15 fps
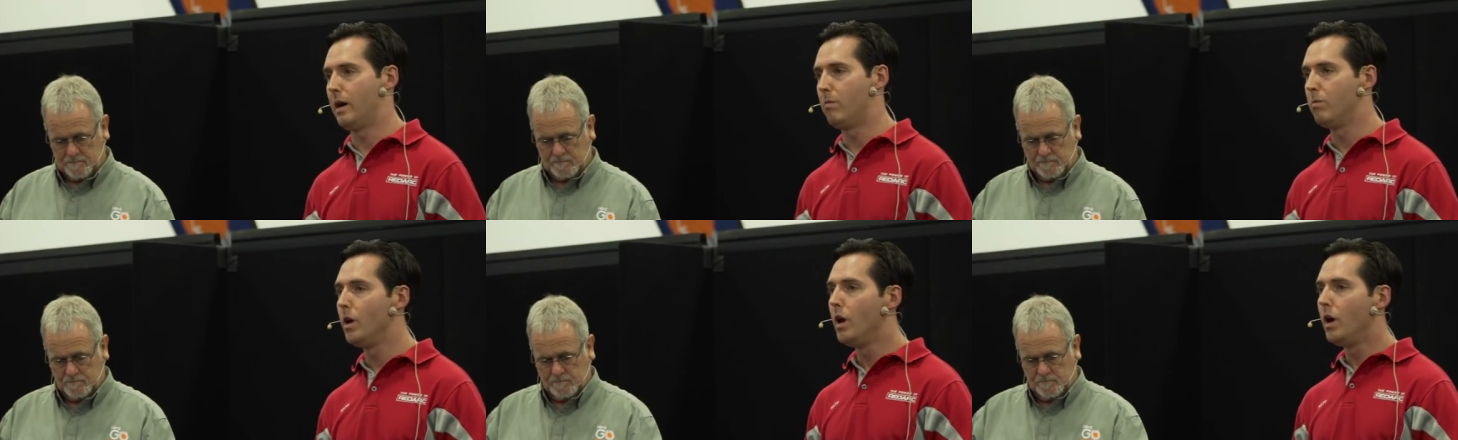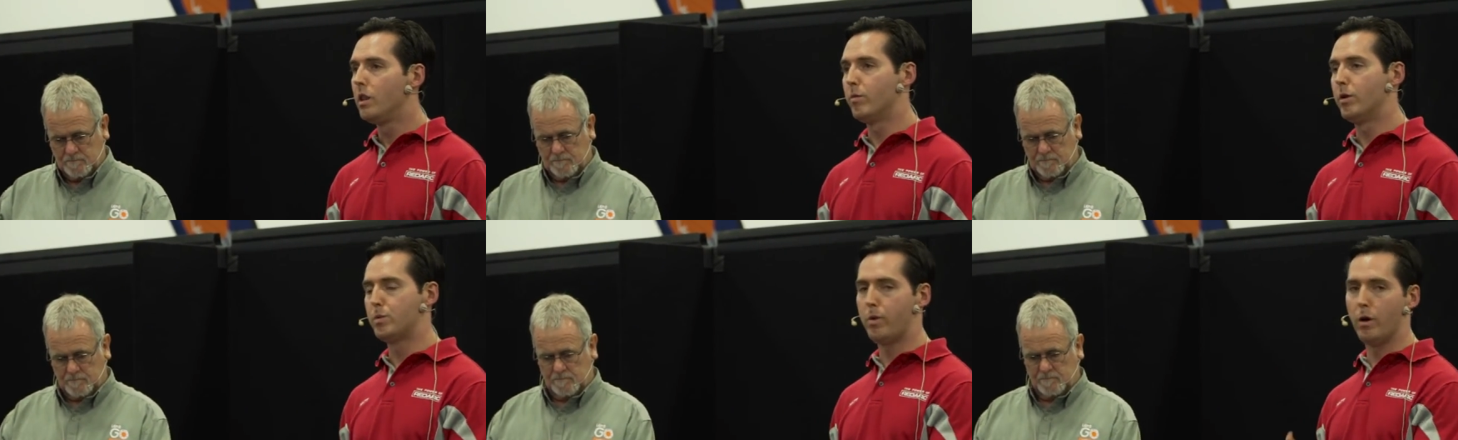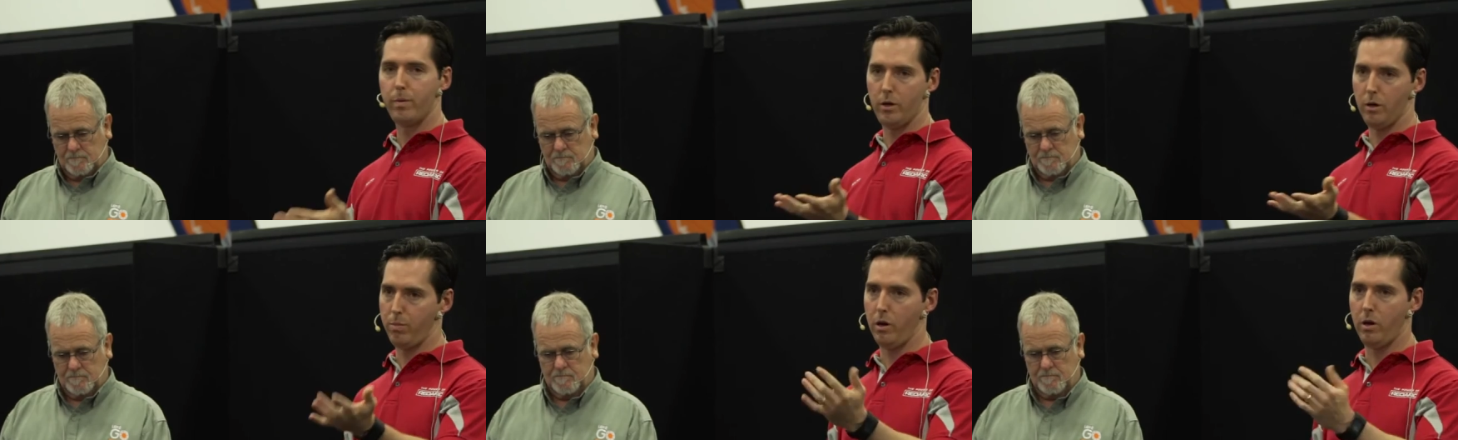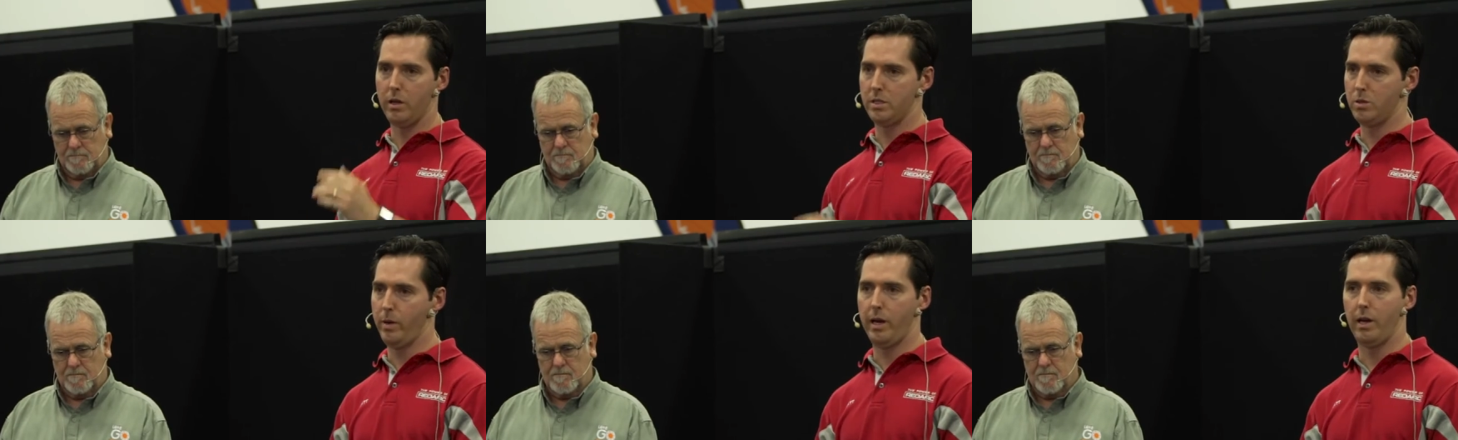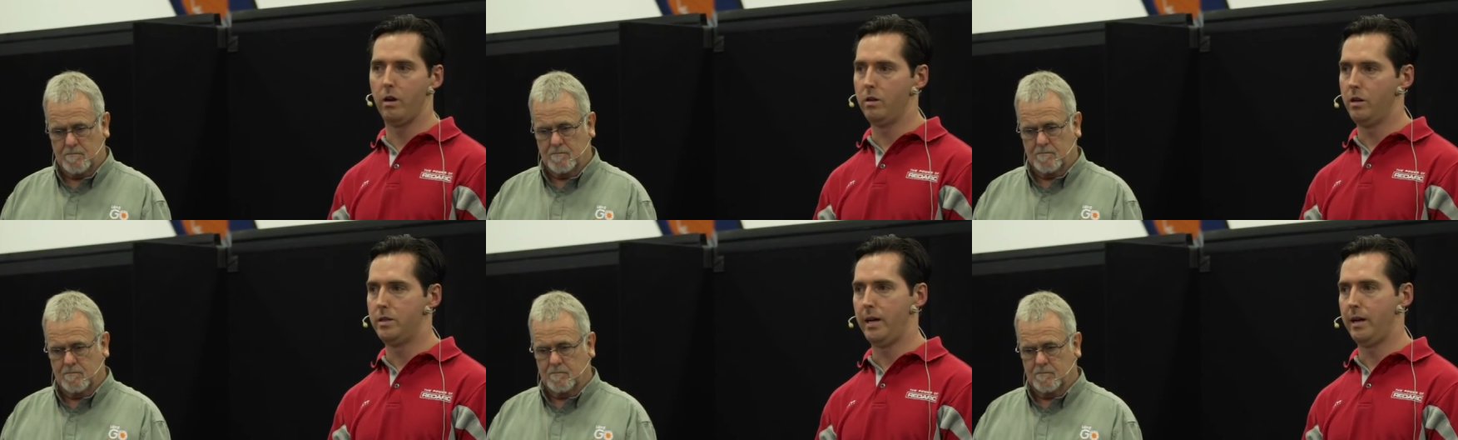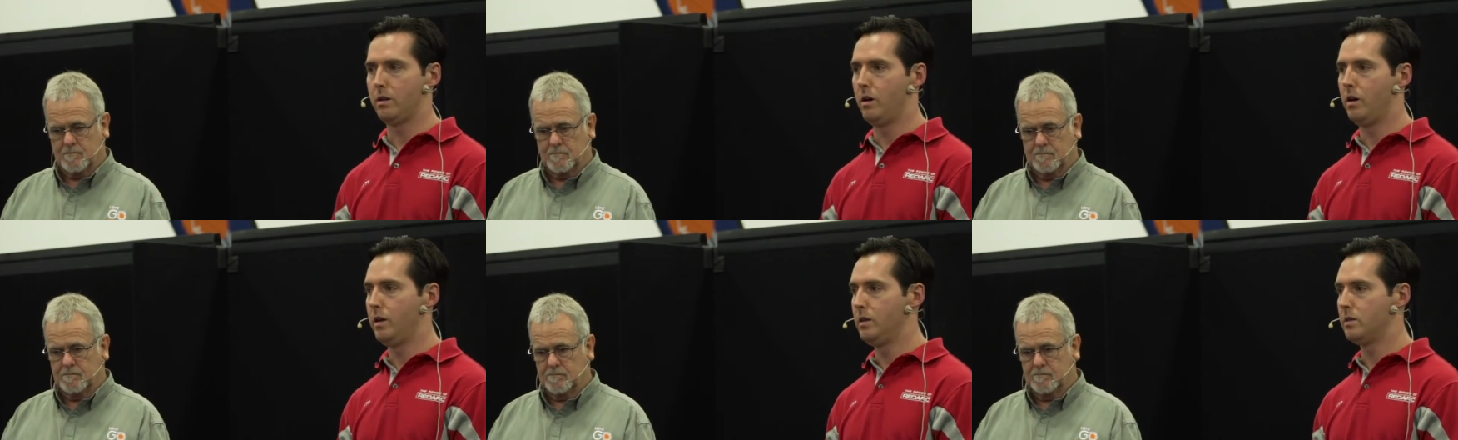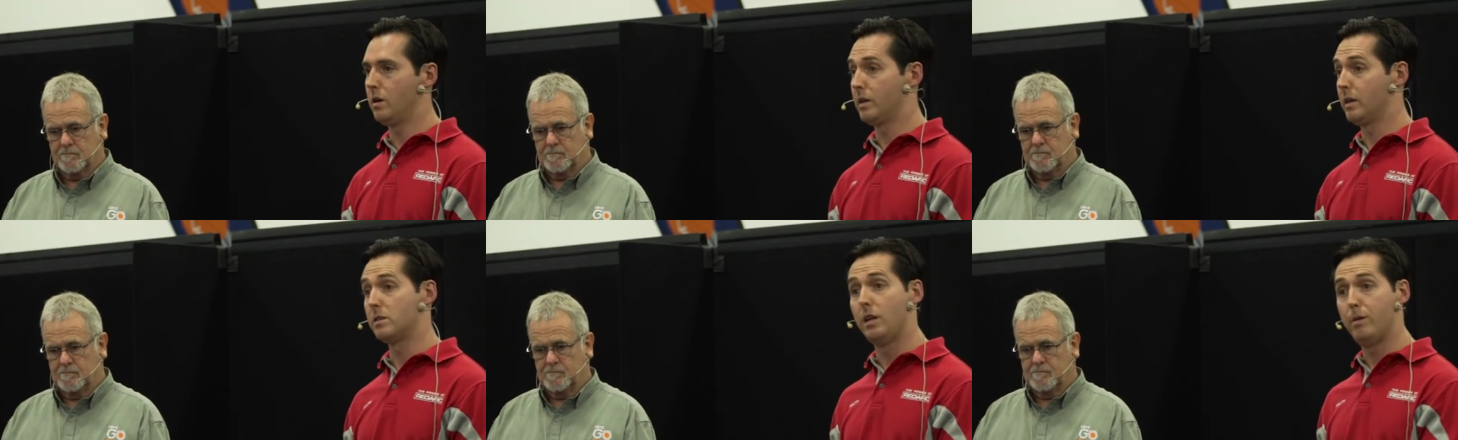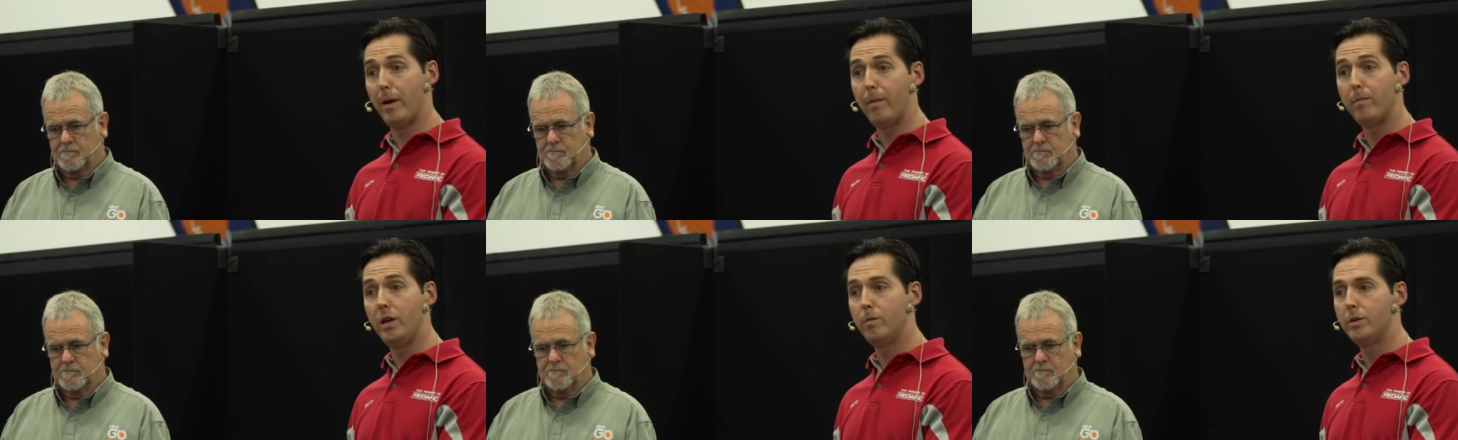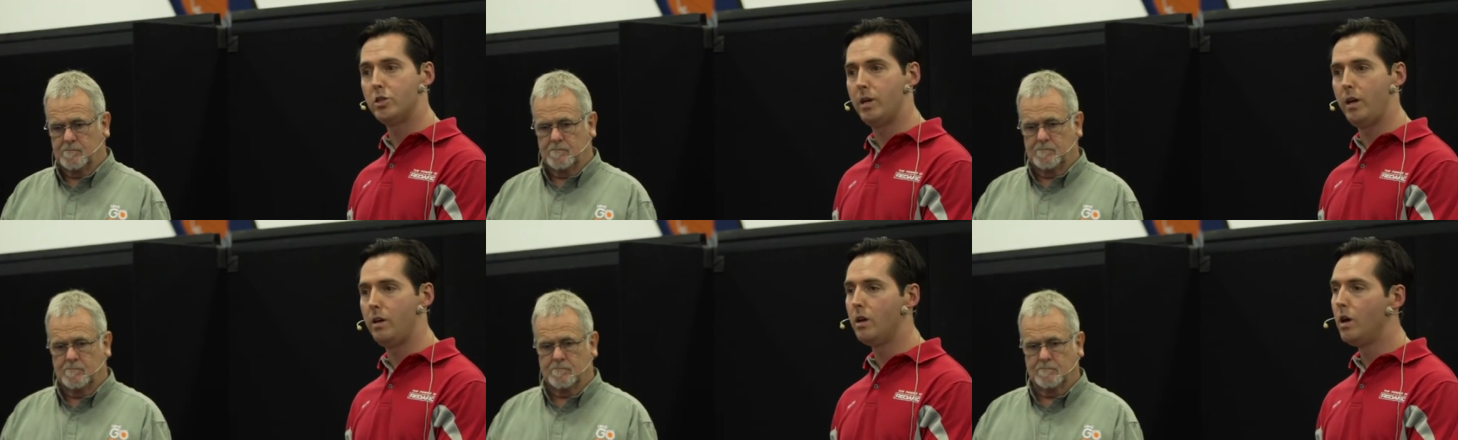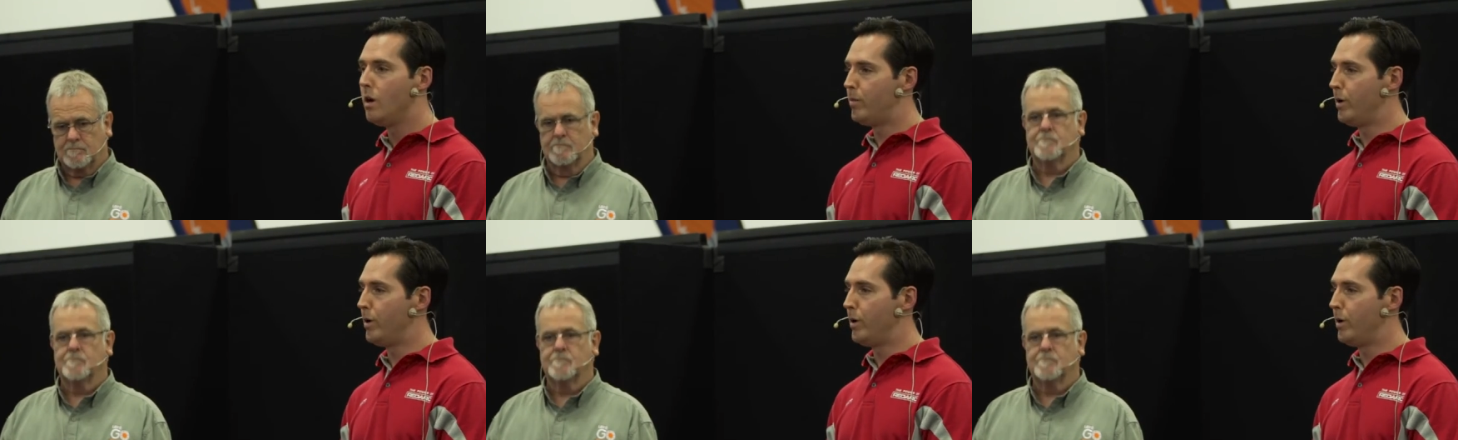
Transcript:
Speaker 1: Um, the most popular appliance we get on the tech line is like a sleep apnea machine,